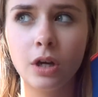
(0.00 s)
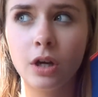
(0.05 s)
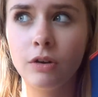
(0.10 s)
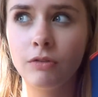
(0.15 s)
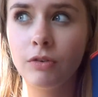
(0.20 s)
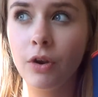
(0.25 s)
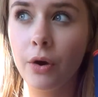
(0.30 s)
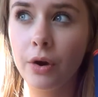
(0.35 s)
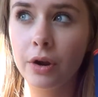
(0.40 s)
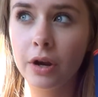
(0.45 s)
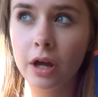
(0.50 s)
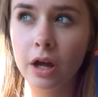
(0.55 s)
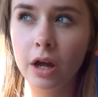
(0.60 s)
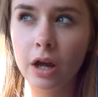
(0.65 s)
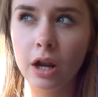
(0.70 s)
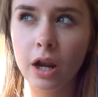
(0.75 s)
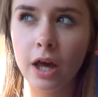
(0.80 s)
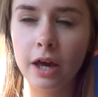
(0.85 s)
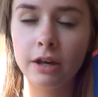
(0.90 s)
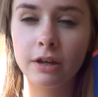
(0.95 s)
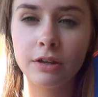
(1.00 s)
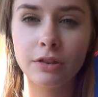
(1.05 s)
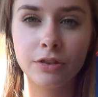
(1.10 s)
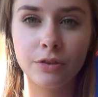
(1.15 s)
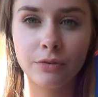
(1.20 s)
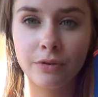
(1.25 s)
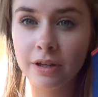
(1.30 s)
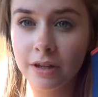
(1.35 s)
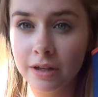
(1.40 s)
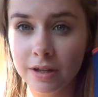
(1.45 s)
Florida like
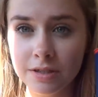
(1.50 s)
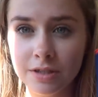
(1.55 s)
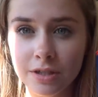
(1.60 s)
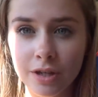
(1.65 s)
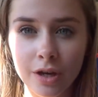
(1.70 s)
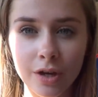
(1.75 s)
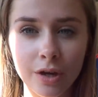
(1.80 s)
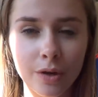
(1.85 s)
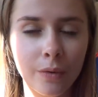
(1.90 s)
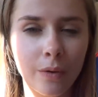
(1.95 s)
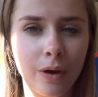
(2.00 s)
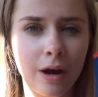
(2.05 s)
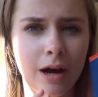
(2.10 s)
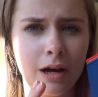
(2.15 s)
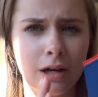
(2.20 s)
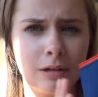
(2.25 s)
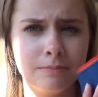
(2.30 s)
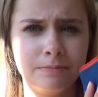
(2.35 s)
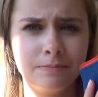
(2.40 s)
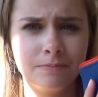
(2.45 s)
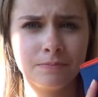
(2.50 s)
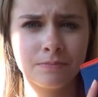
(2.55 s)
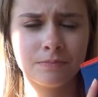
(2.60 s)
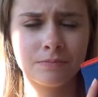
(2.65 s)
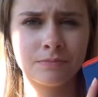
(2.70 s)
3 years ago.